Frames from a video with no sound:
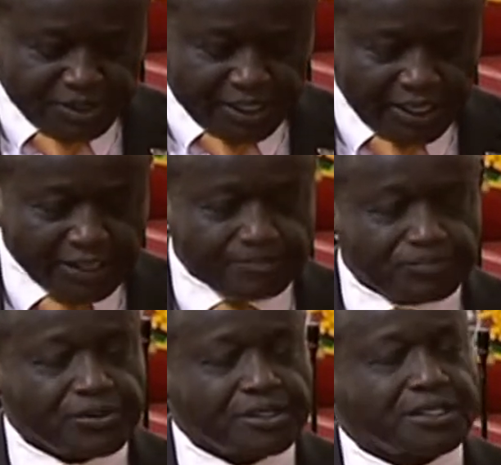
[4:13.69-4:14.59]

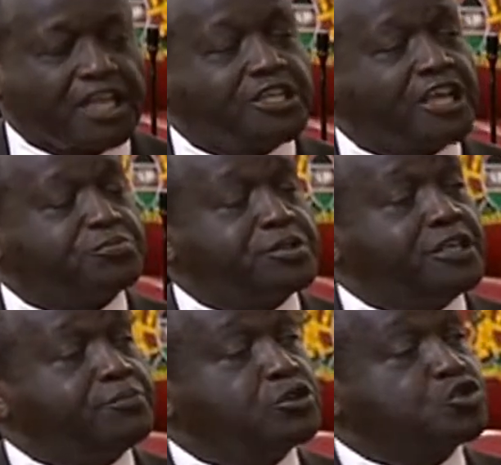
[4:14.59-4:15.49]
Speaker, that he has
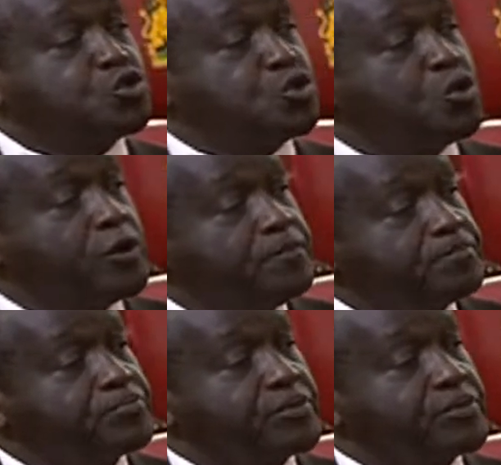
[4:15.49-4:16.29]
been able to,